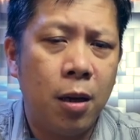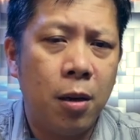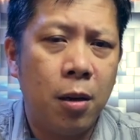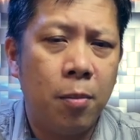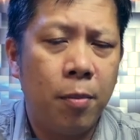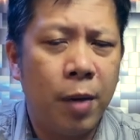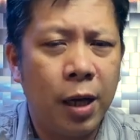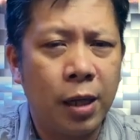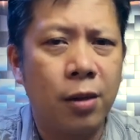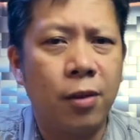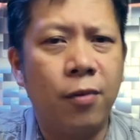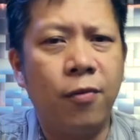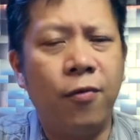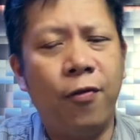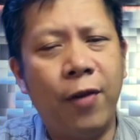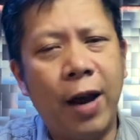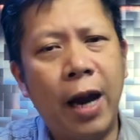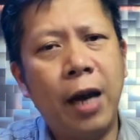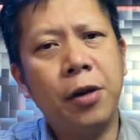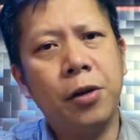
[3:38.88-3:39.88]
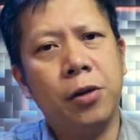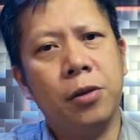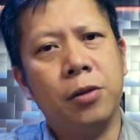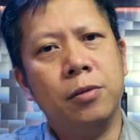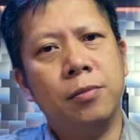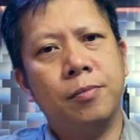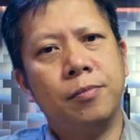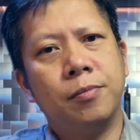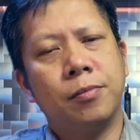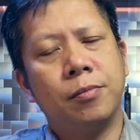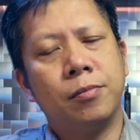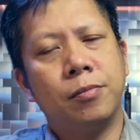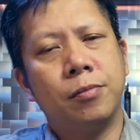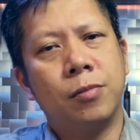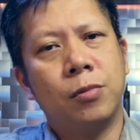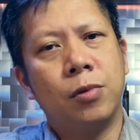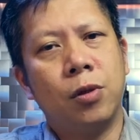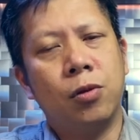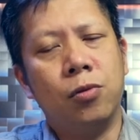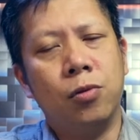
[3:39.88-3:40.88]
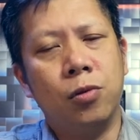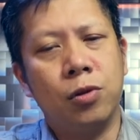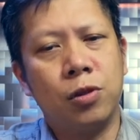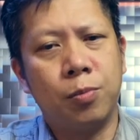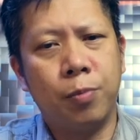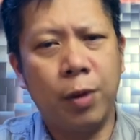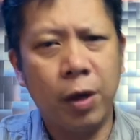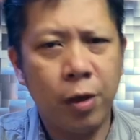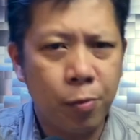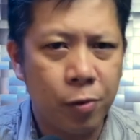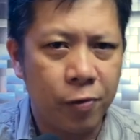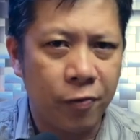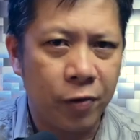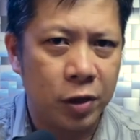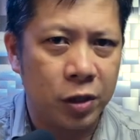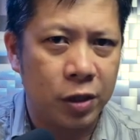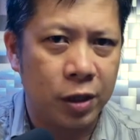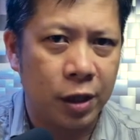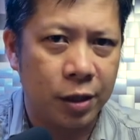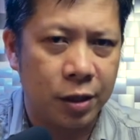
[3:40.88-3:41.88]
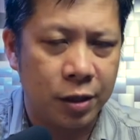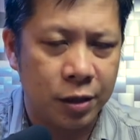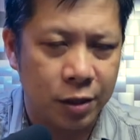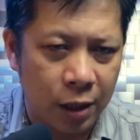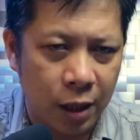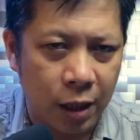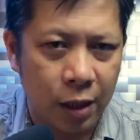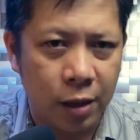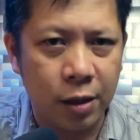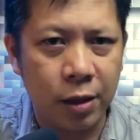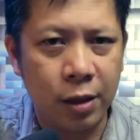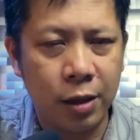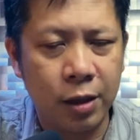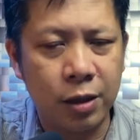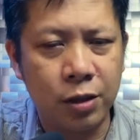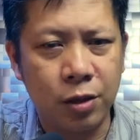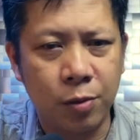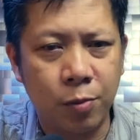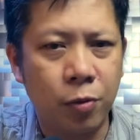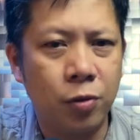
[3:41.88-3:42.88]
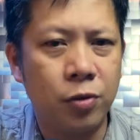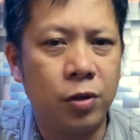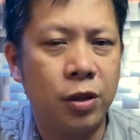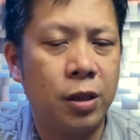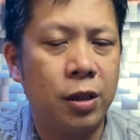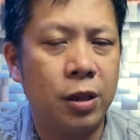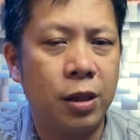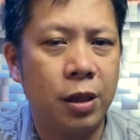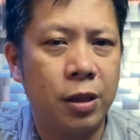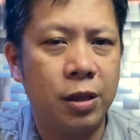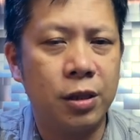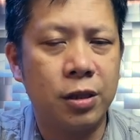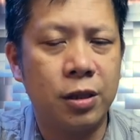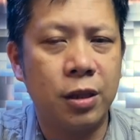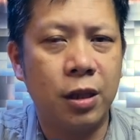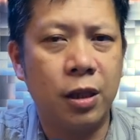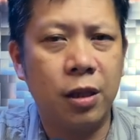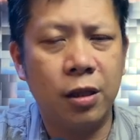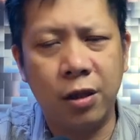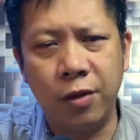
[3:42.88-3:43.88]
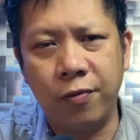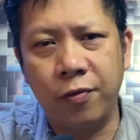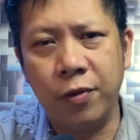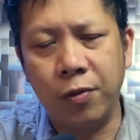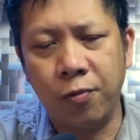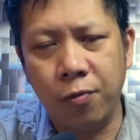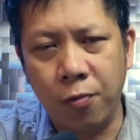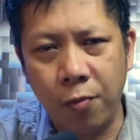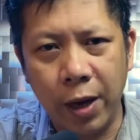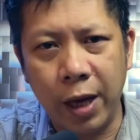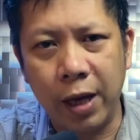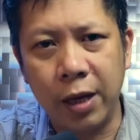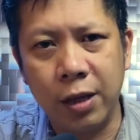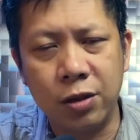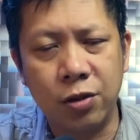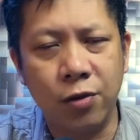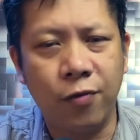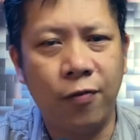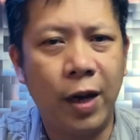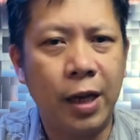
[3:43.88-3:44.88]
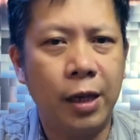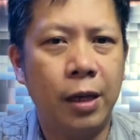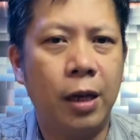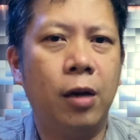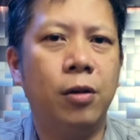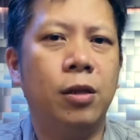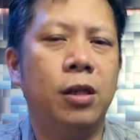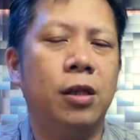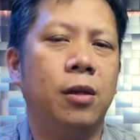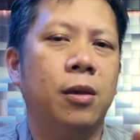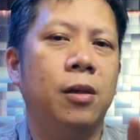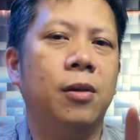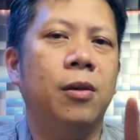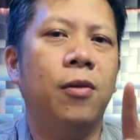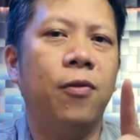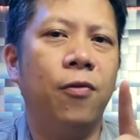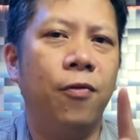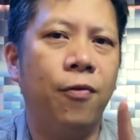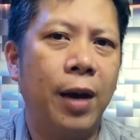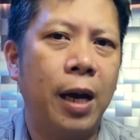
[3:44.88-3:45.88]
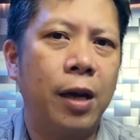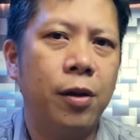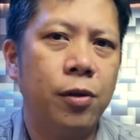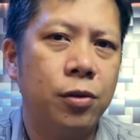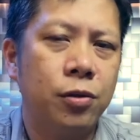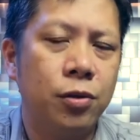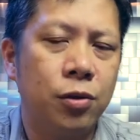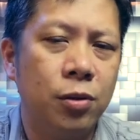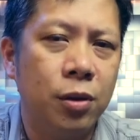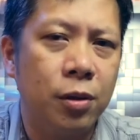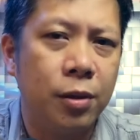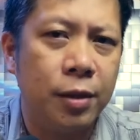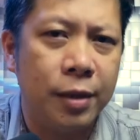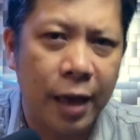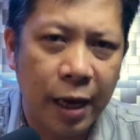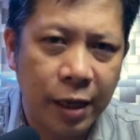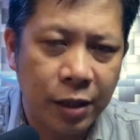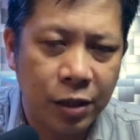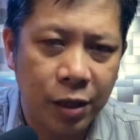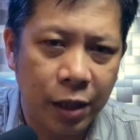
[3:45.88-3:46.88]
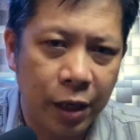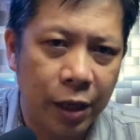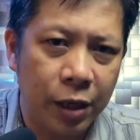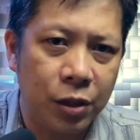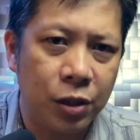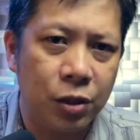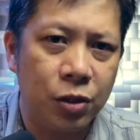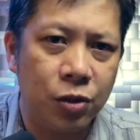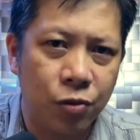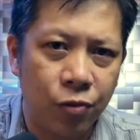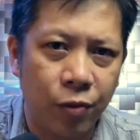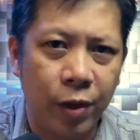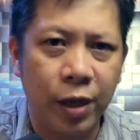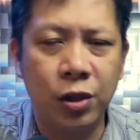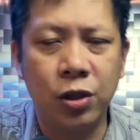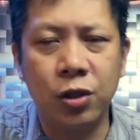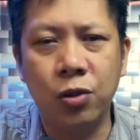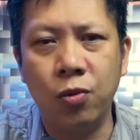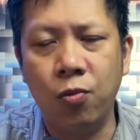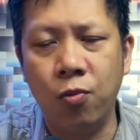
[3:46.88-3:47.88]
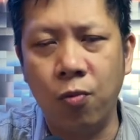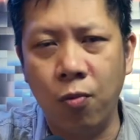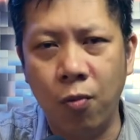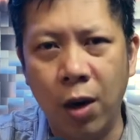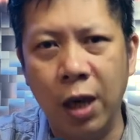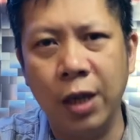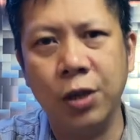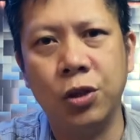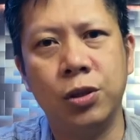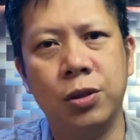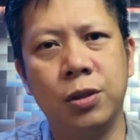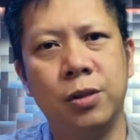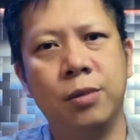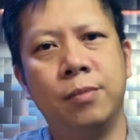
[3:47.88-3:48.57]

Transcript: But Vario, who is very proficient at design, is approaching this in a different way. So find out in the Vario nineteen eighteen trench watch.